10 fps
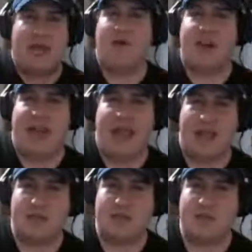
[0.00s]

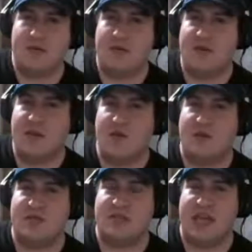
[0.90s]
Sarah Lance.
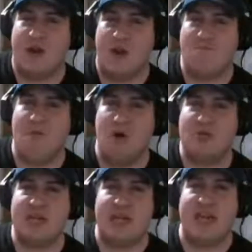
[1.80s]
You would see her
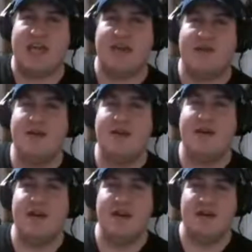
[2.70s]
mostly in
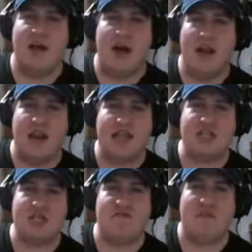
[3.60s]

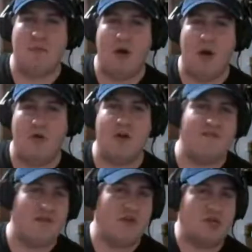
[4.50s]
Legends of
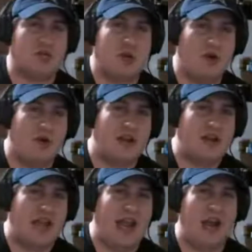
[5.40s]
Tomorrow. Even though she
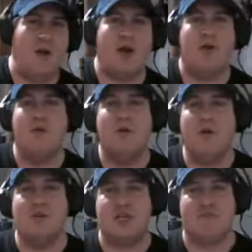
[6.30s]
started in the Arrow,
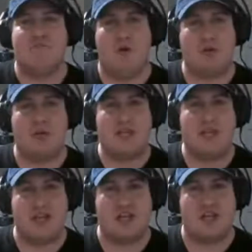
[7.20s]
she's mostly
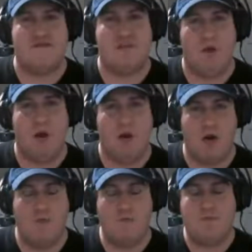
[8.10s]
Legends of
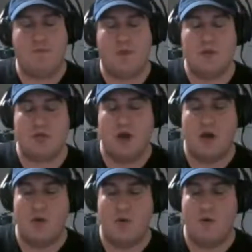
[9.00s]
Tomorrow.
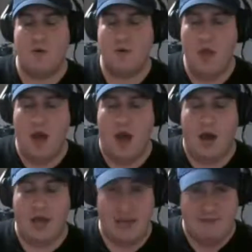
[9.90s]
So
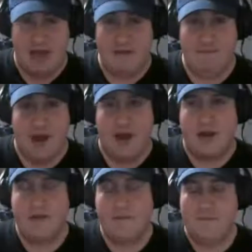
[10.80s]
keep that in
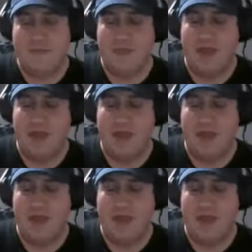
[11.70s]
mind.